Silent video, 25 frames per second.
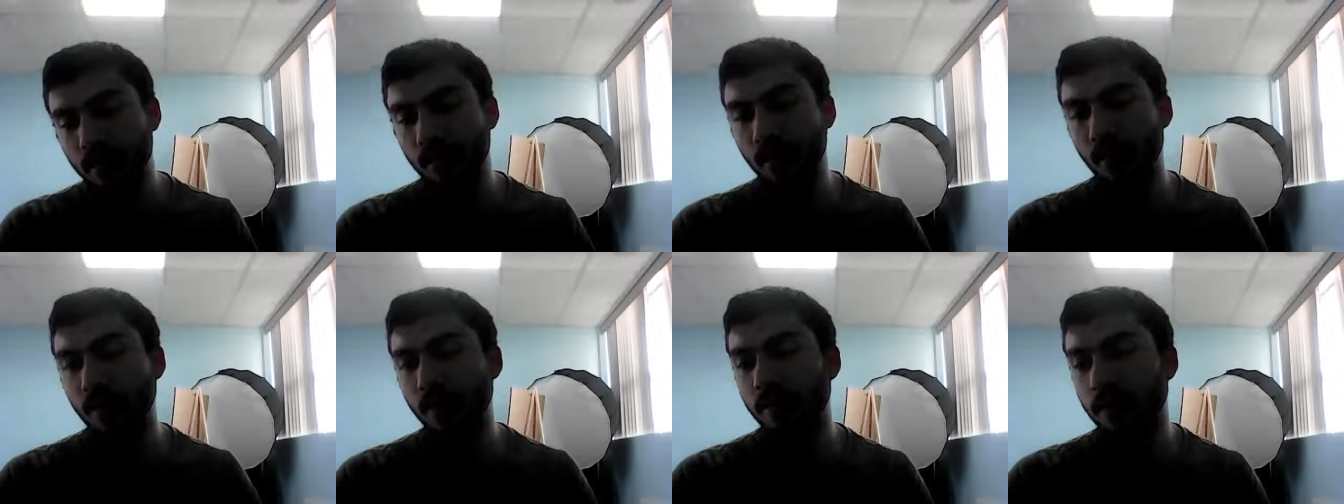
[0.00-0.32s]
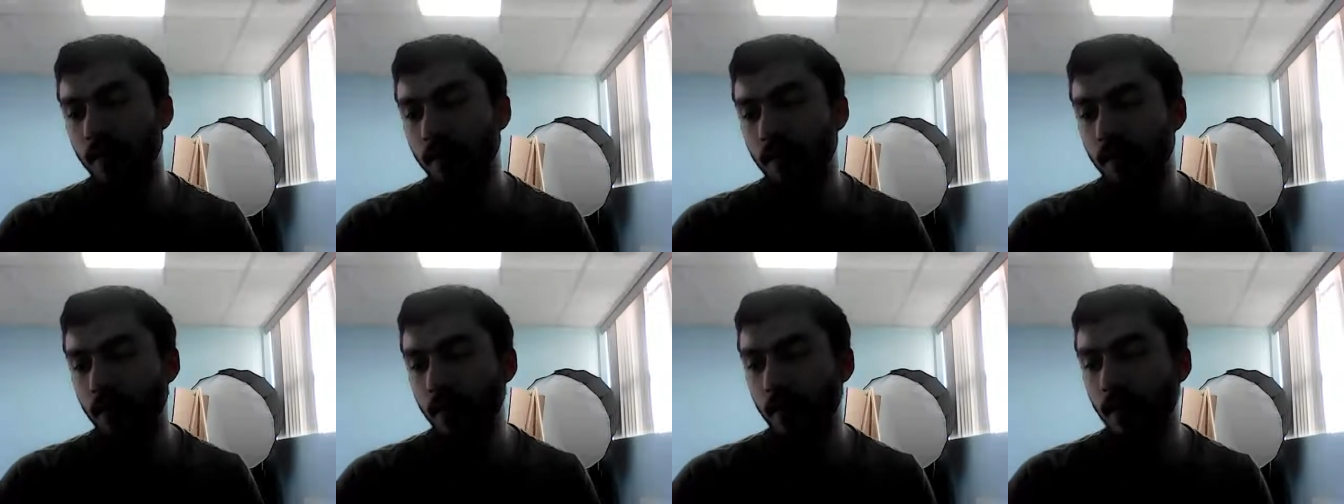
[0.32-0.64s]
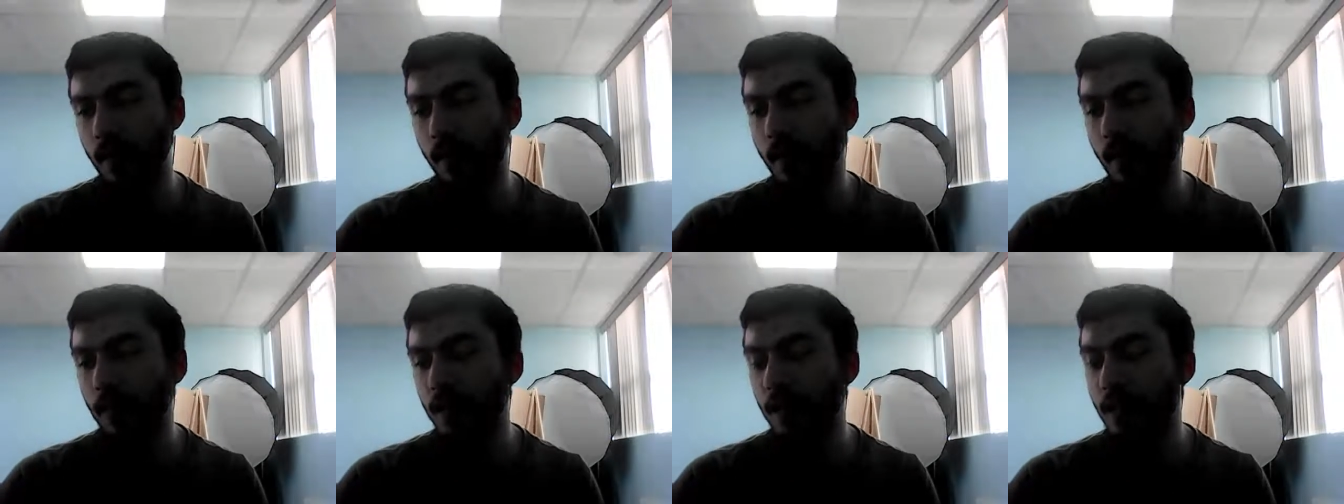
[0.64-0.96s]
of
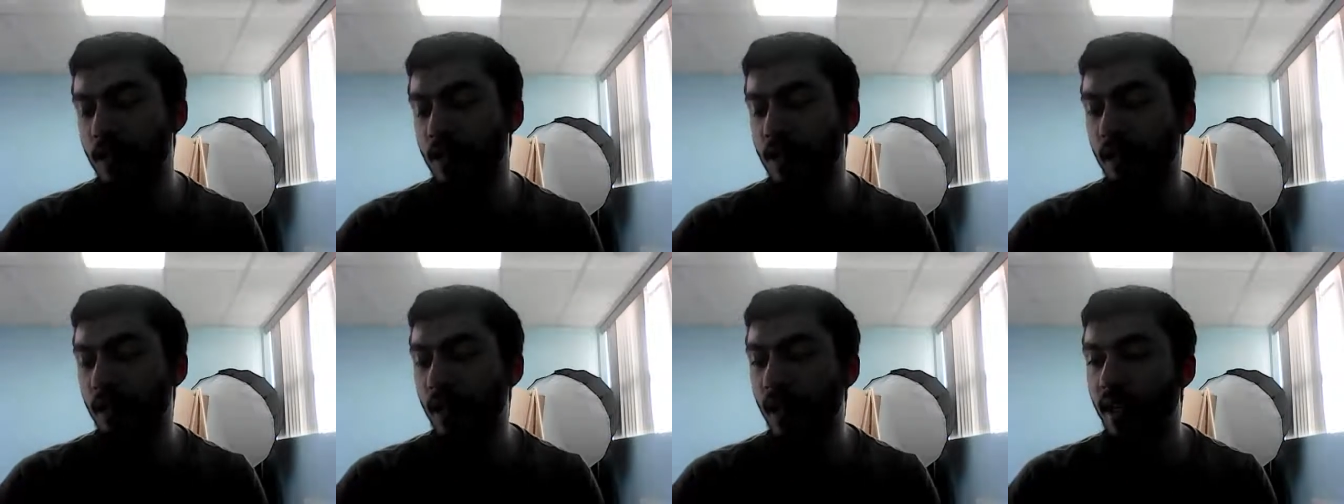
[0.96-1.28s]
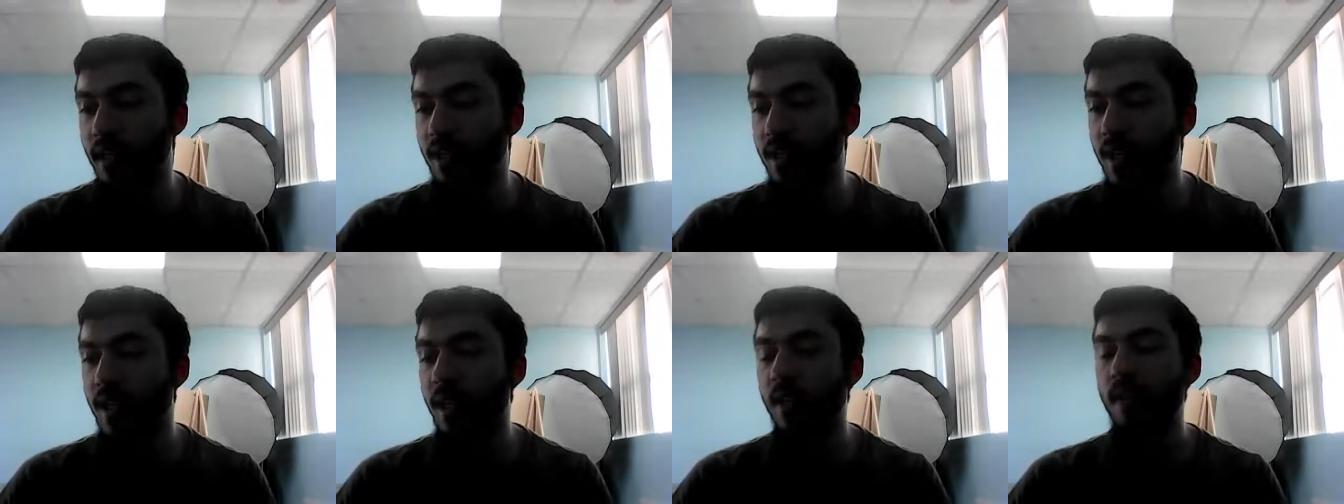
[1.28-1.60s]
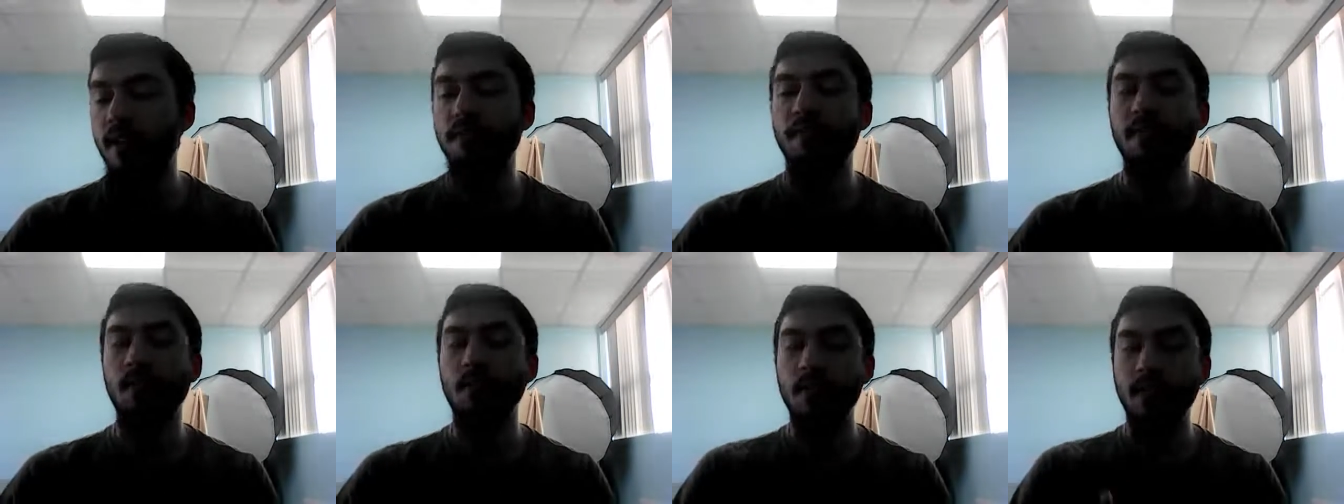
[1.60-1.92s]
Allah subhanahu wa ta'ala,
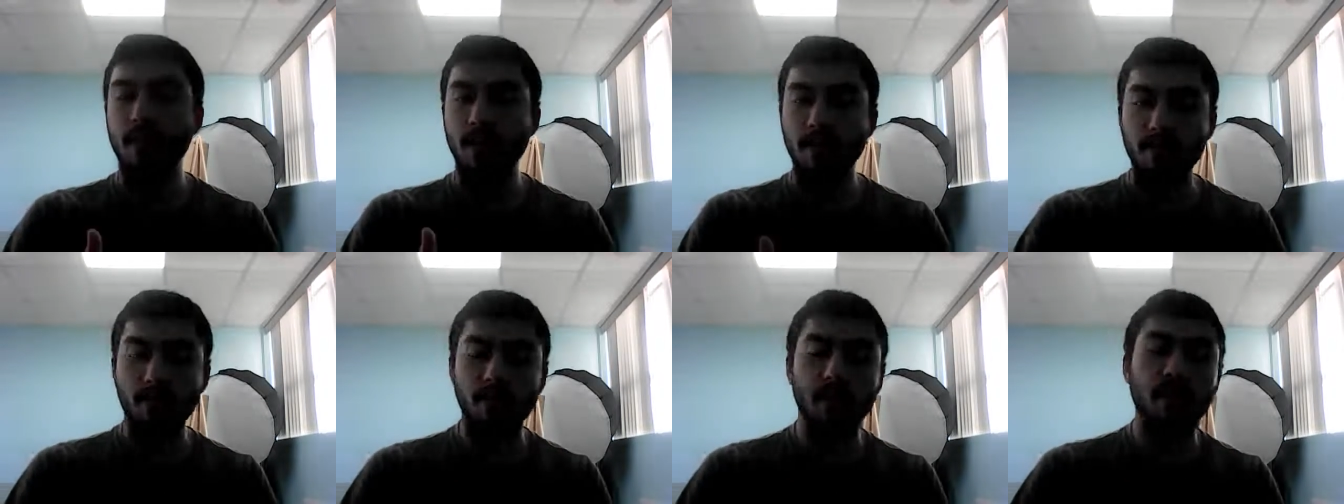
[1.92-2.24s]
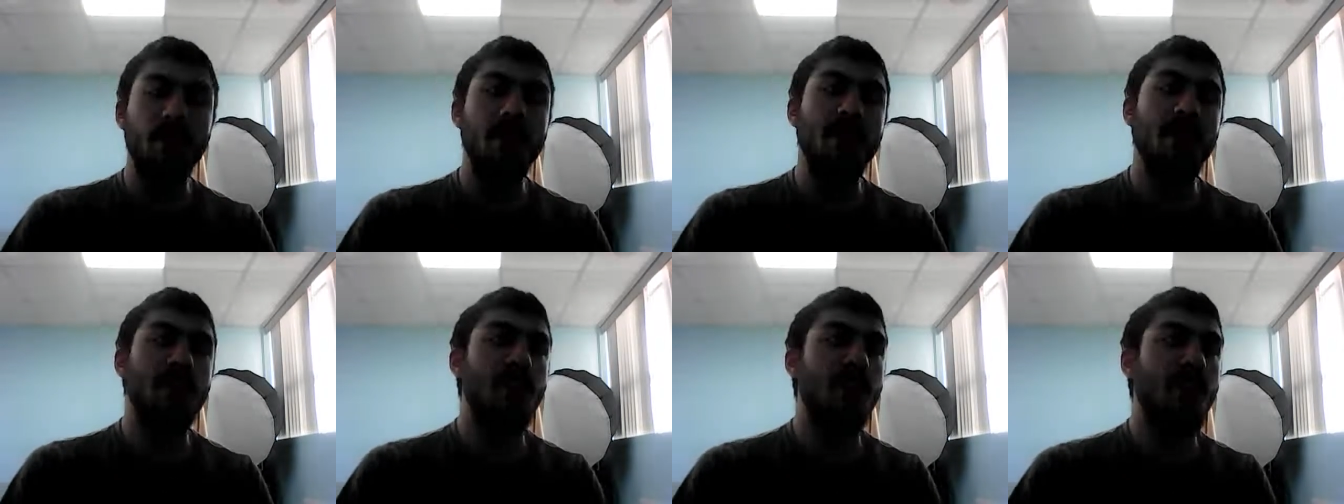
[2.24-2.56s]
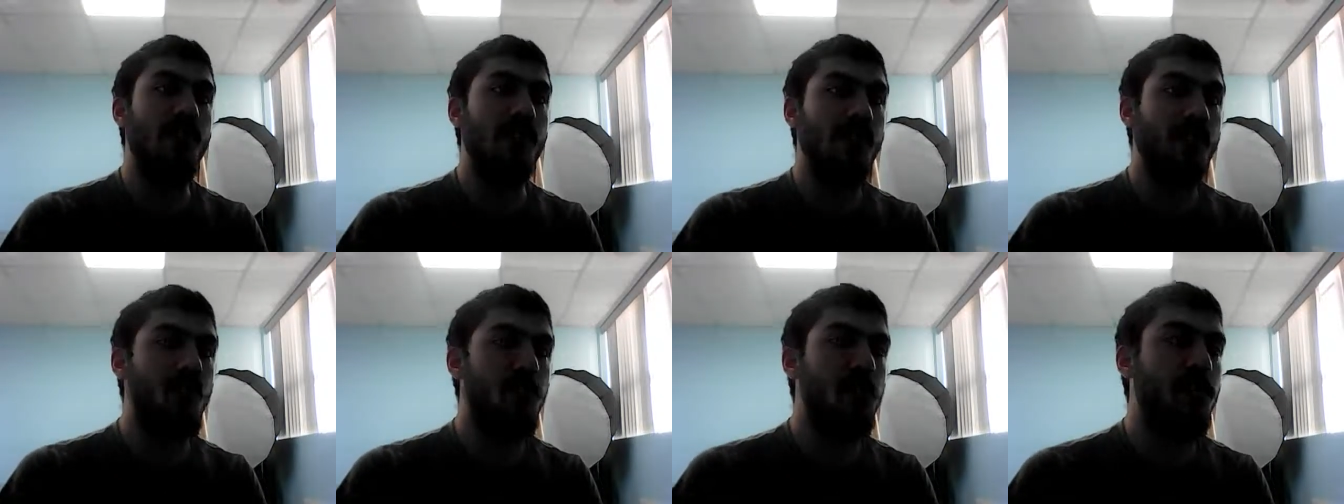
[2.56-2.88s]
if it was implemented
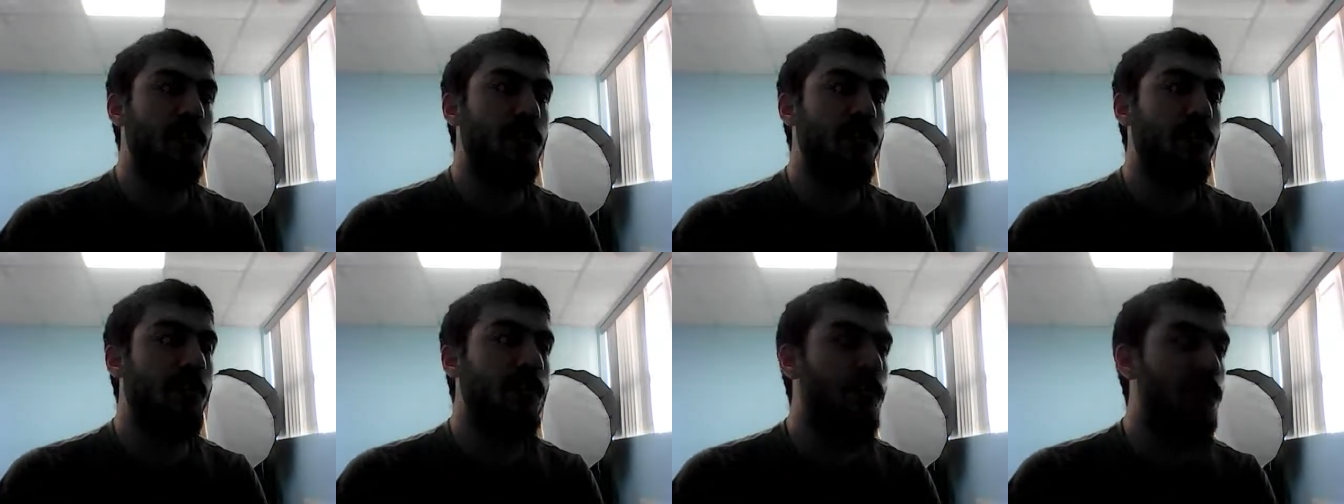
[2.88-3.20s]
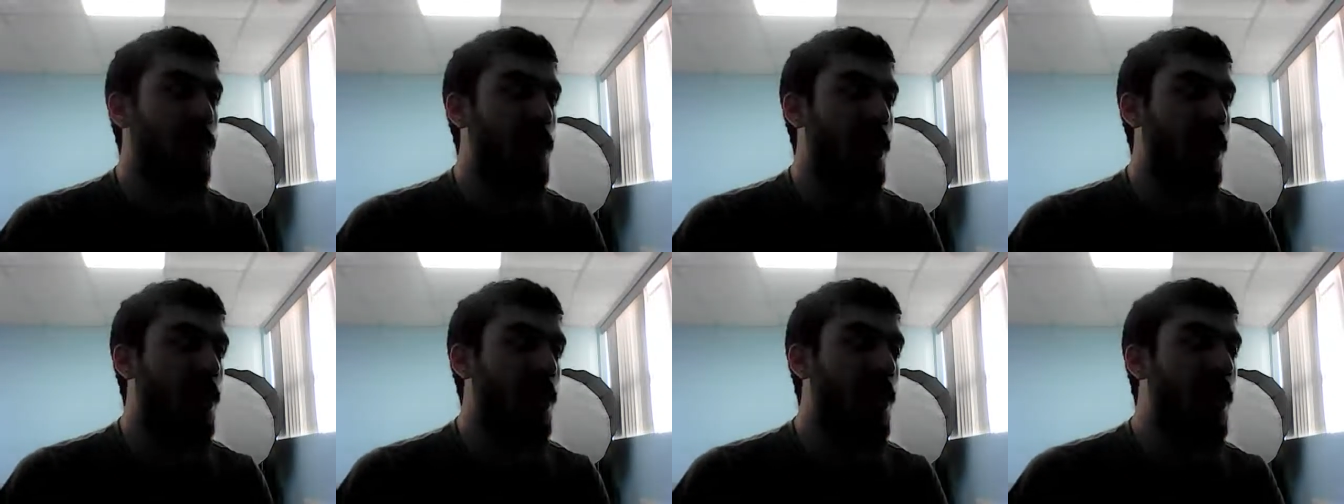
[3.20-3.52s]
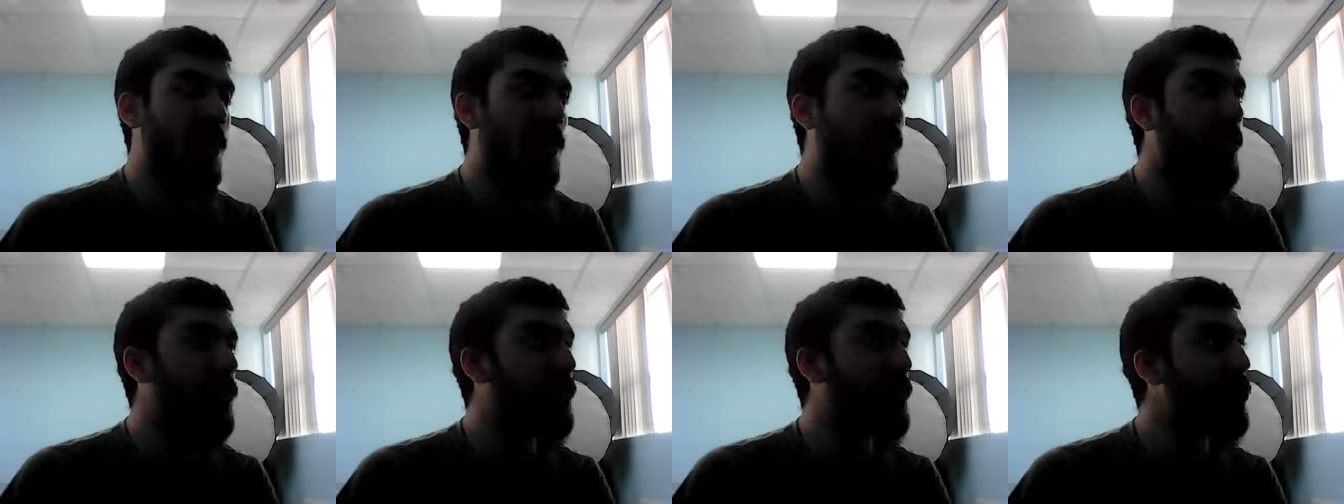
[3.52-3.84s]
in a Muslim
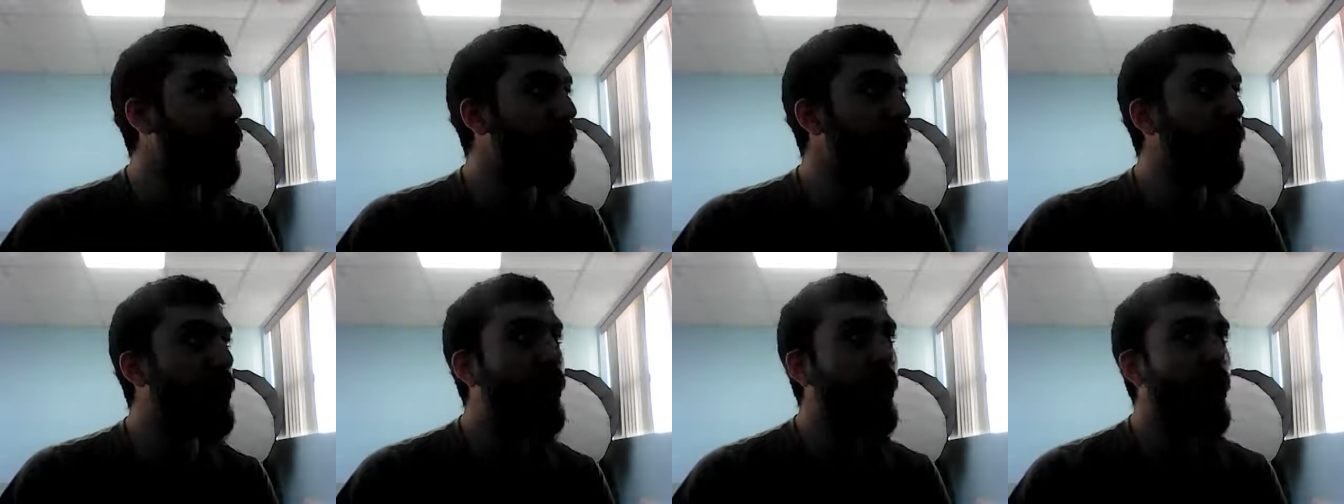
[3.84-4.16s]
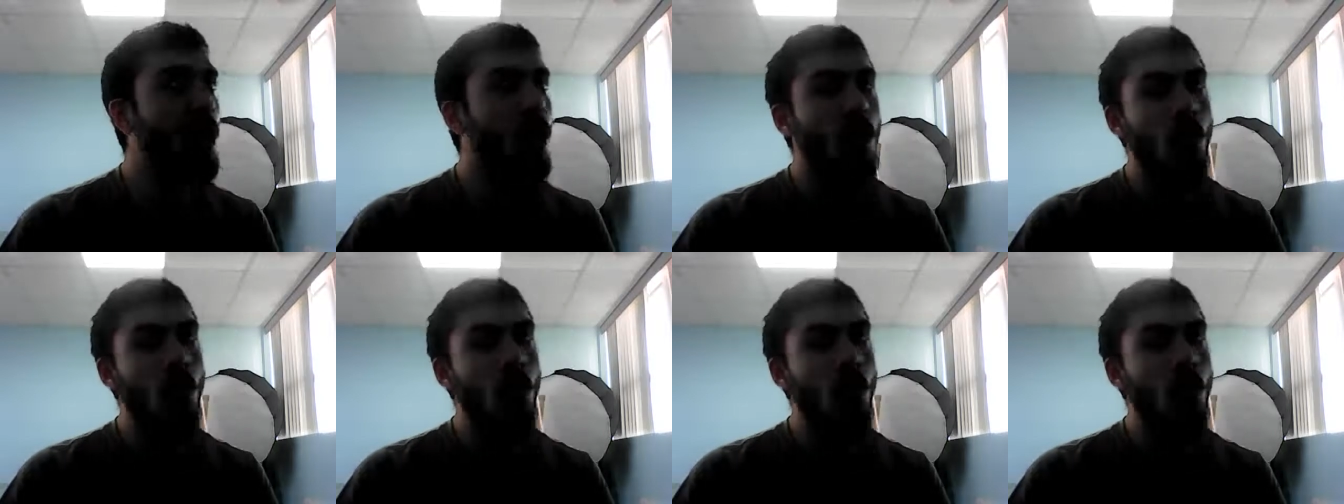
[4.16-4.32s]
Sharia country?